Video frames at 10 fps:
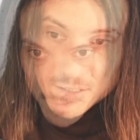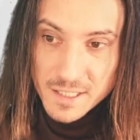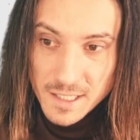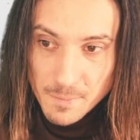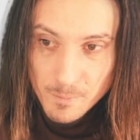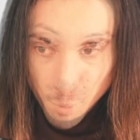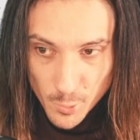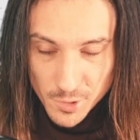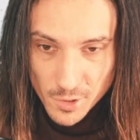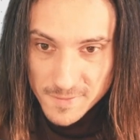The
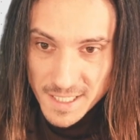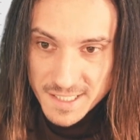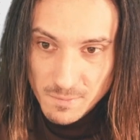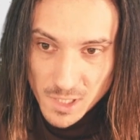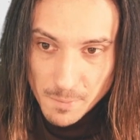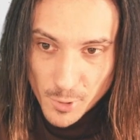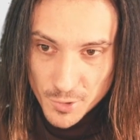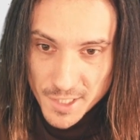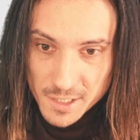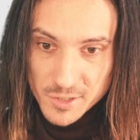point of the assembler
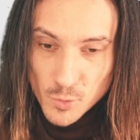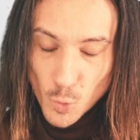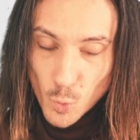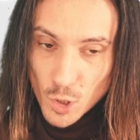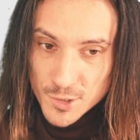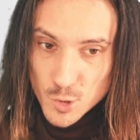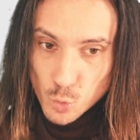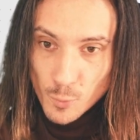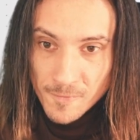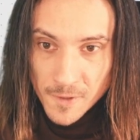project was to
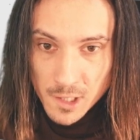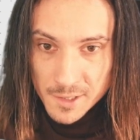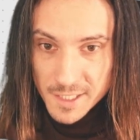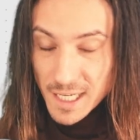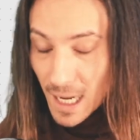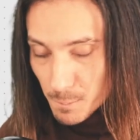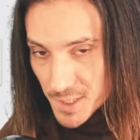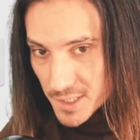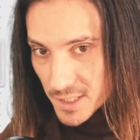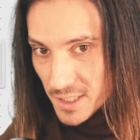fill the
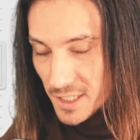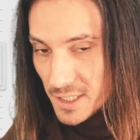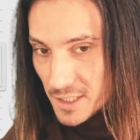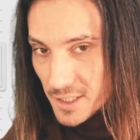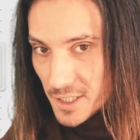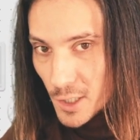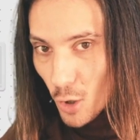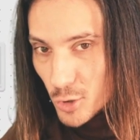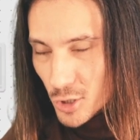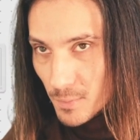gaps in the
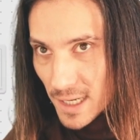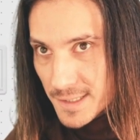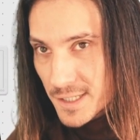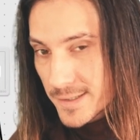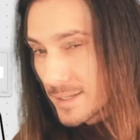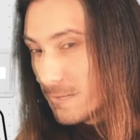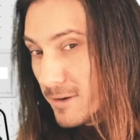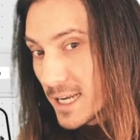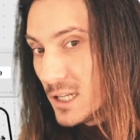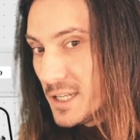Automat's
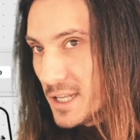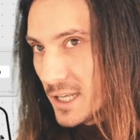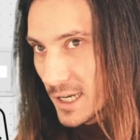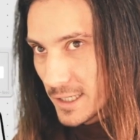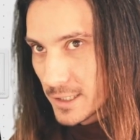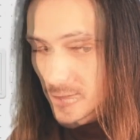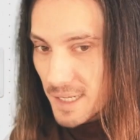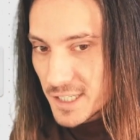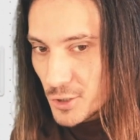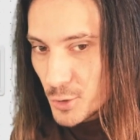very linear
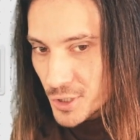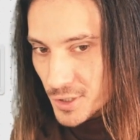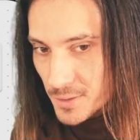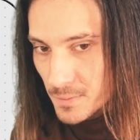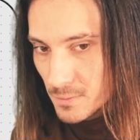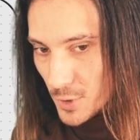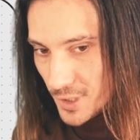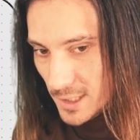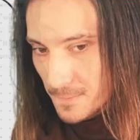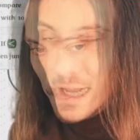execution model,